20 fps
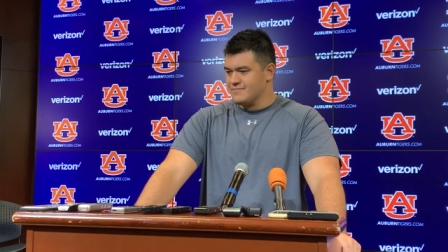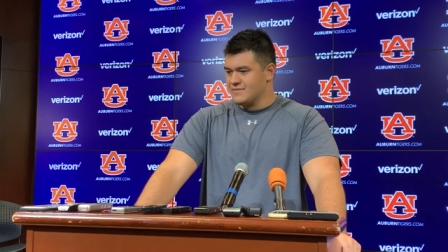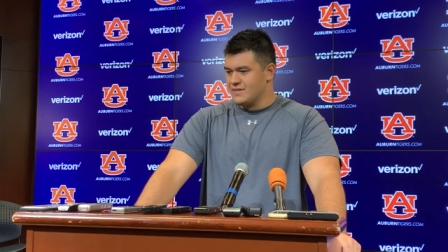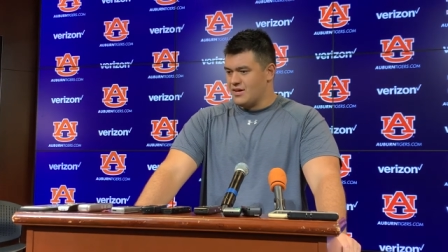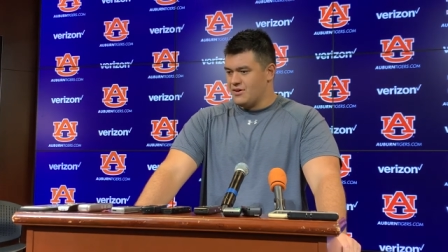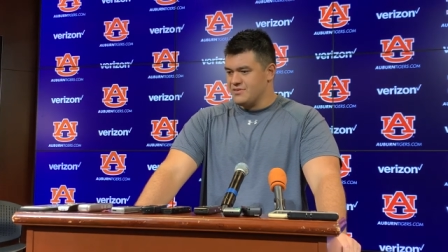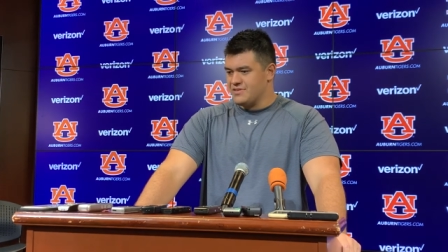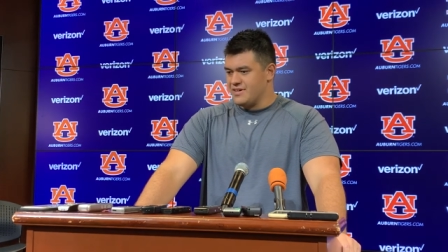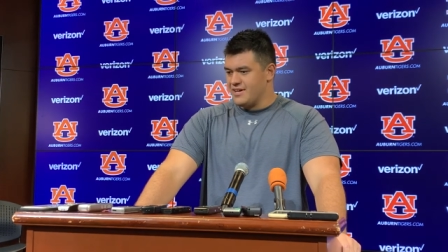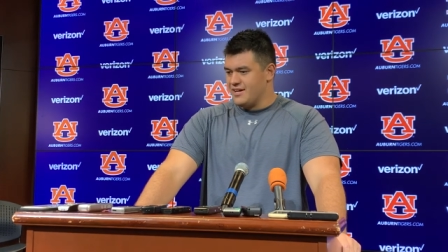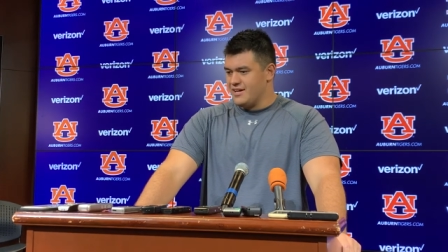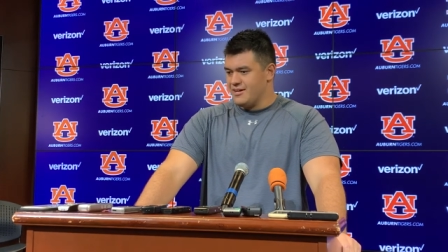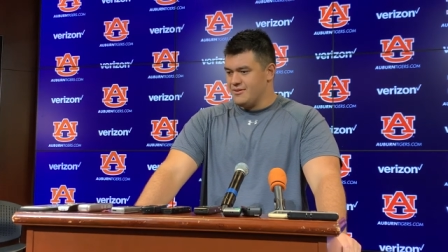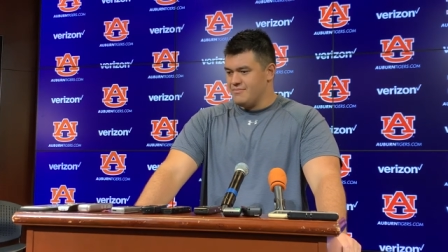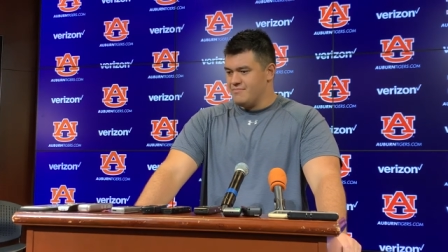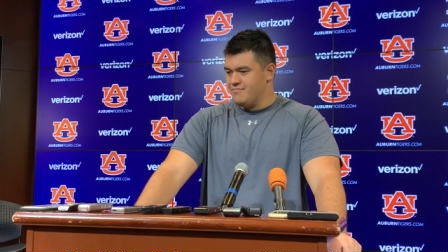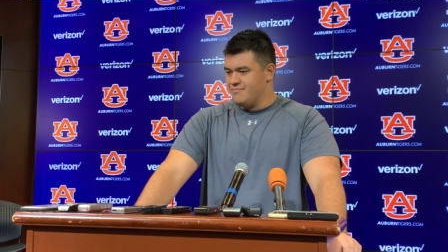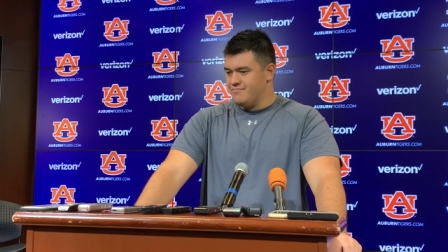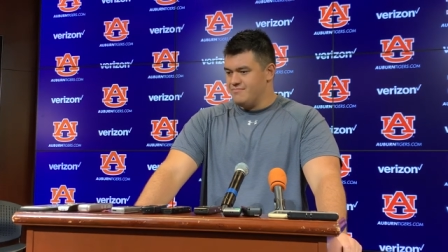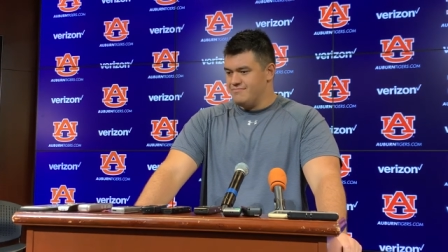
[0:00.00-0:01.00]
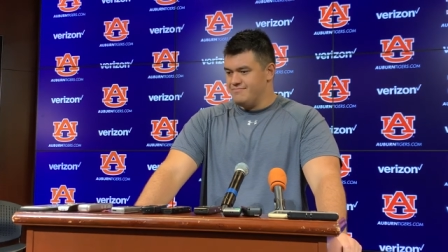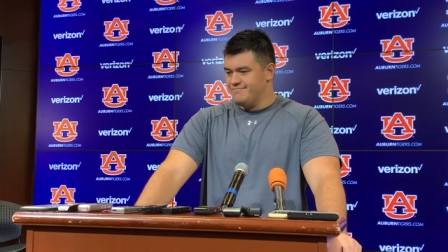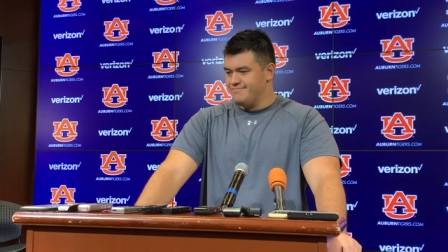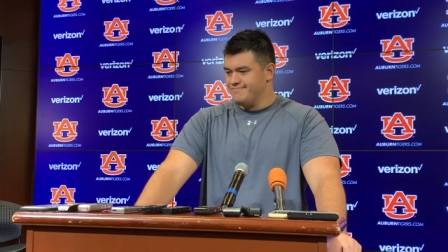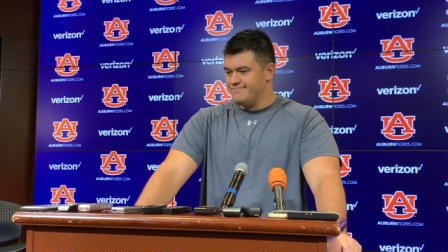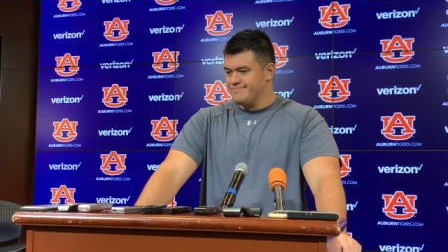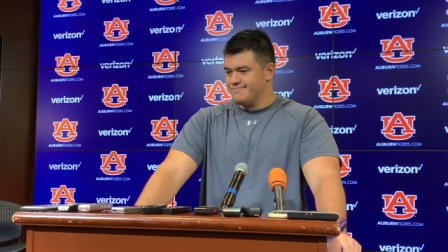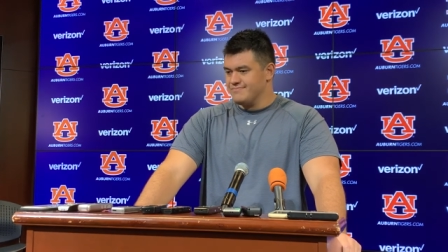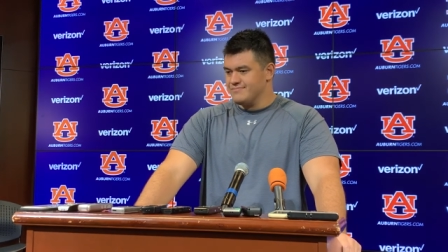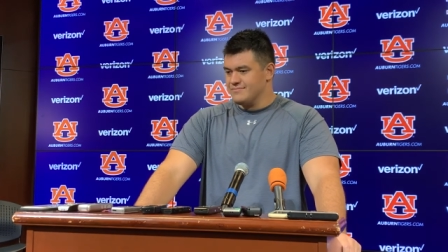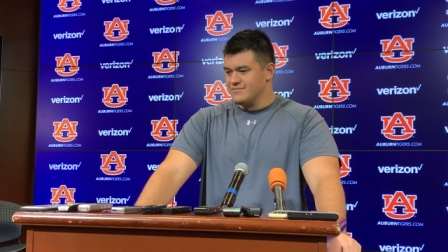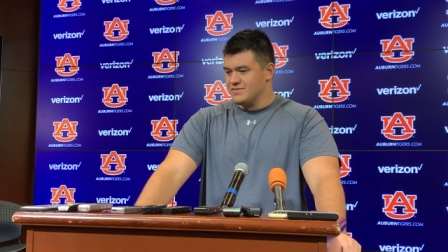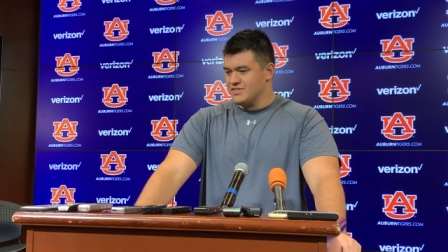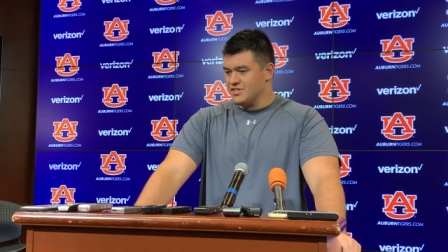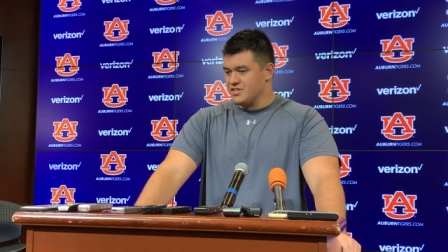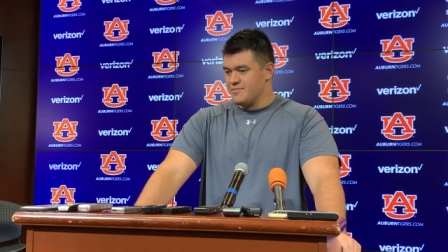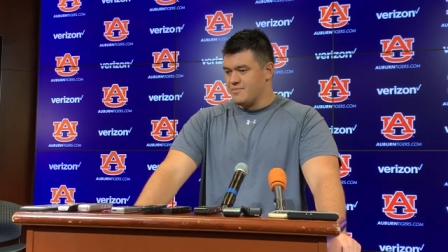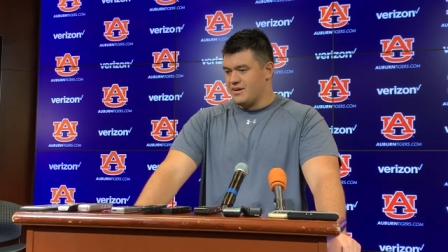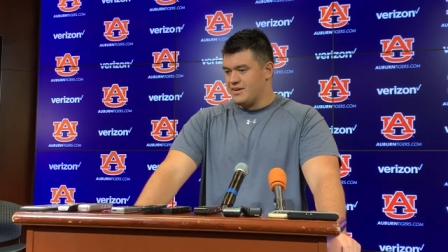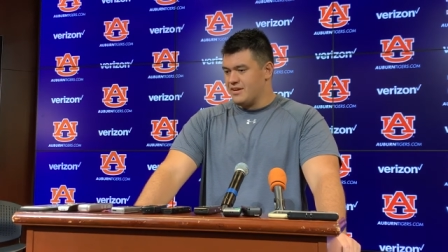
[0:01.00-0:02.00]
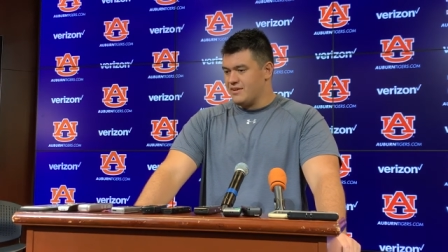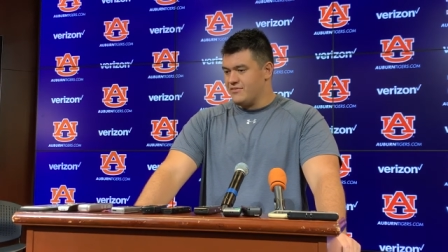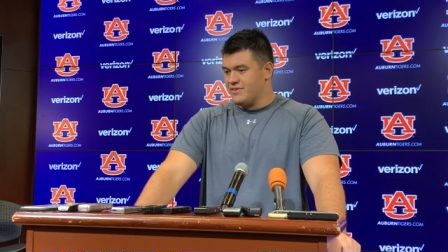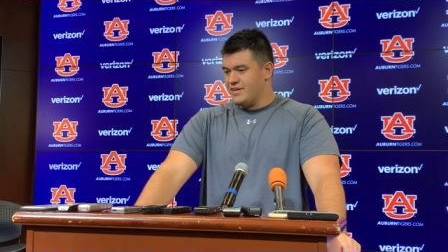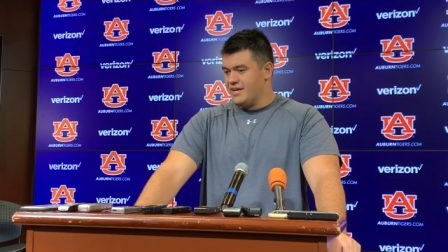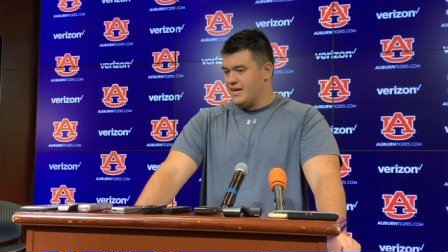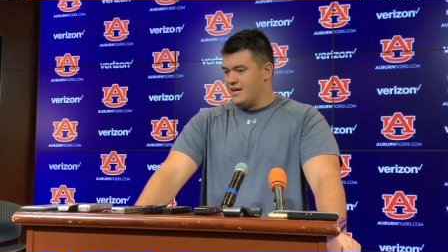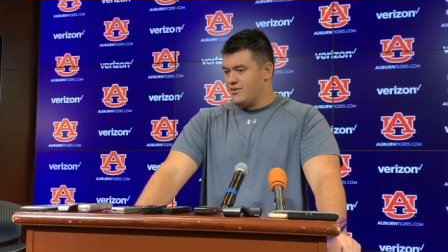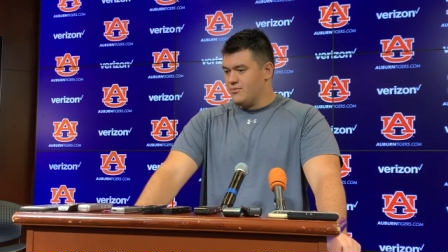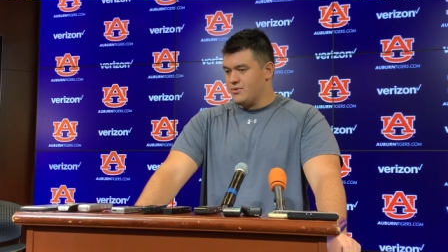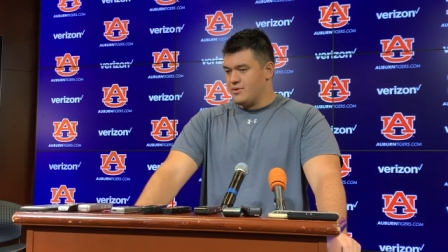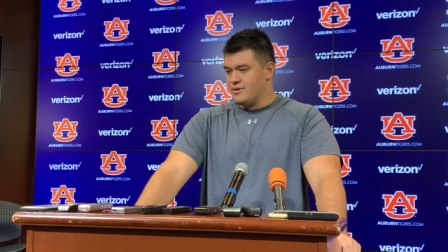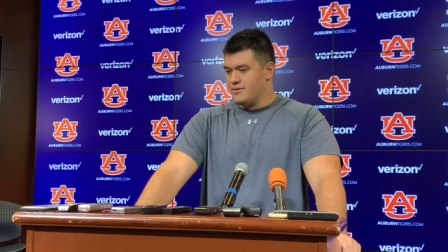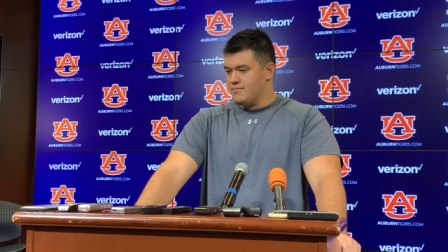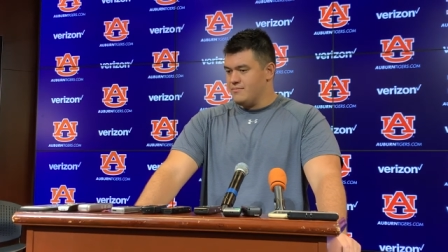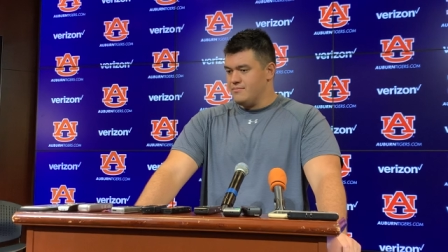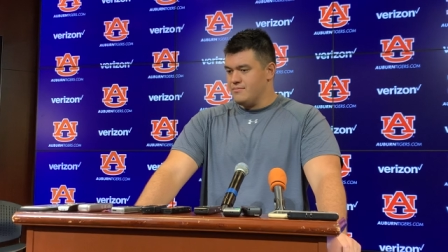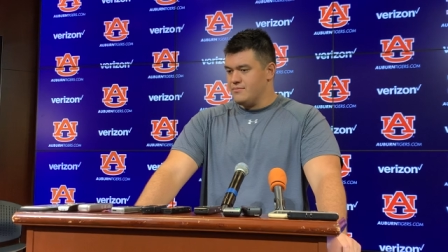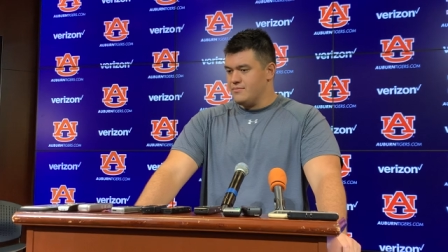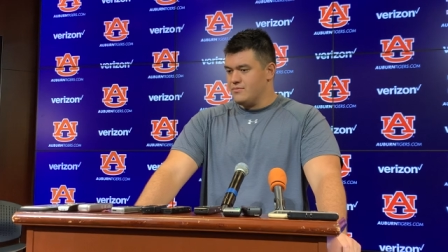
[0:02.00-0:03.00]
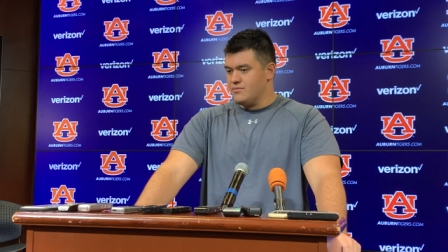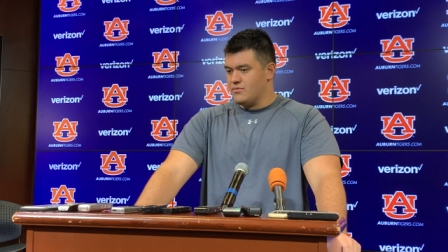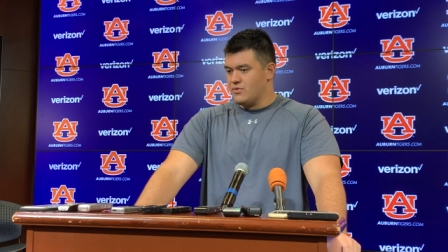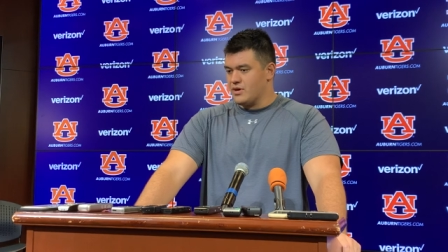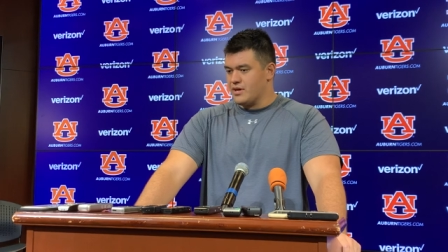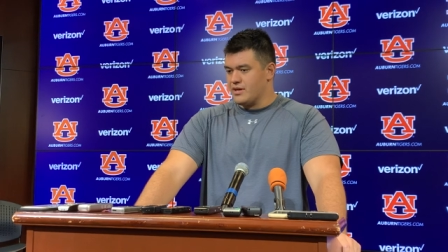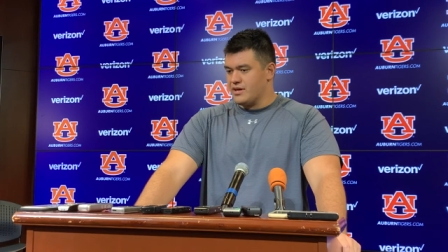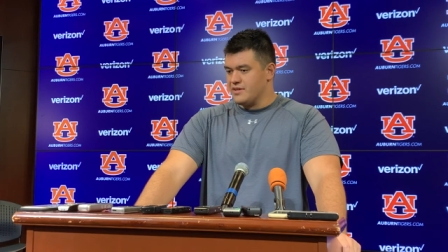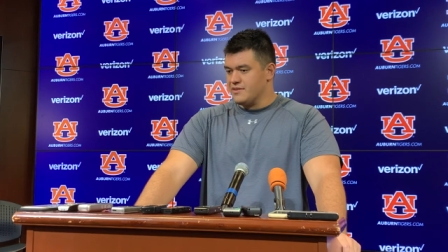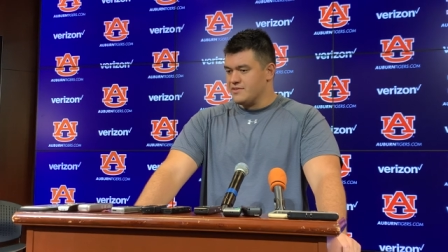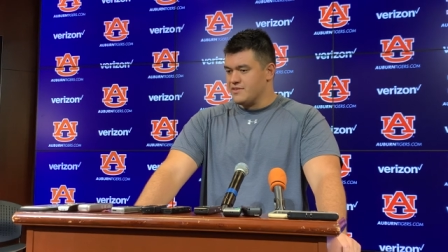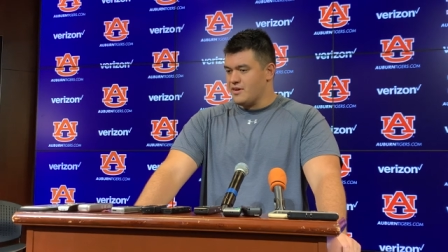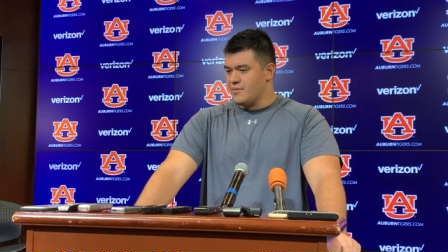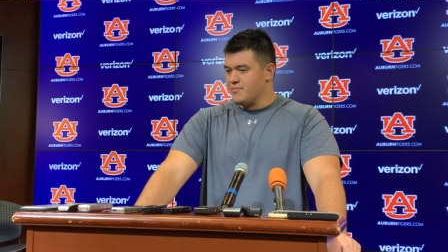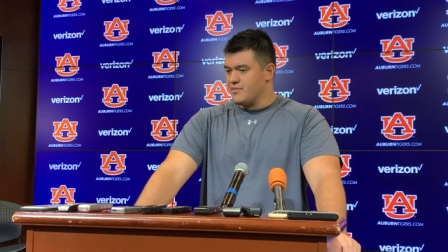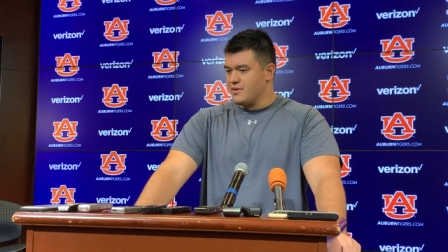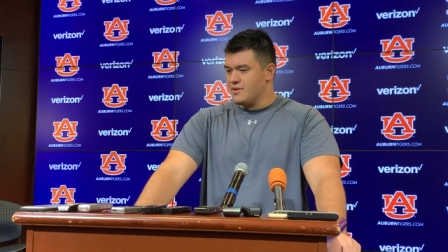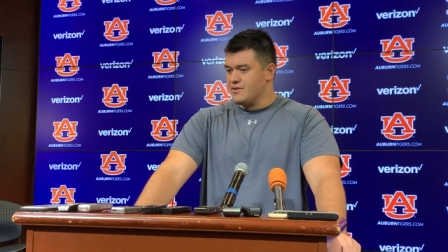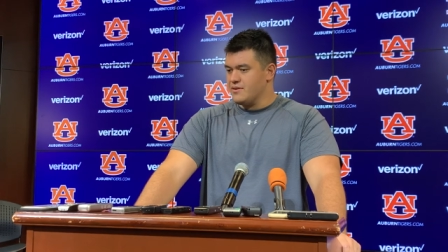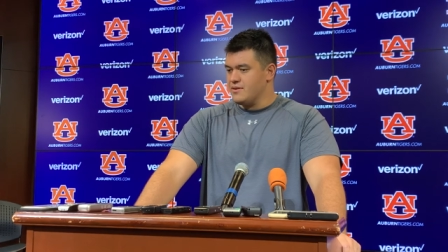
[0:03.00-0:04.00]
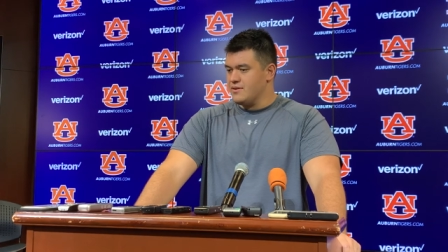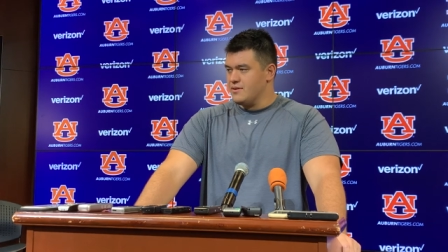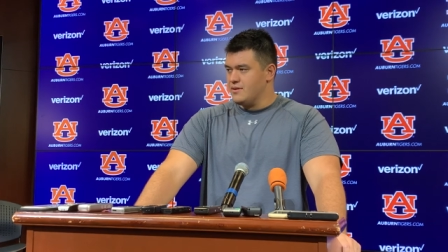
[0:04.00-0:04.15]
I would say just about every day we're working on something.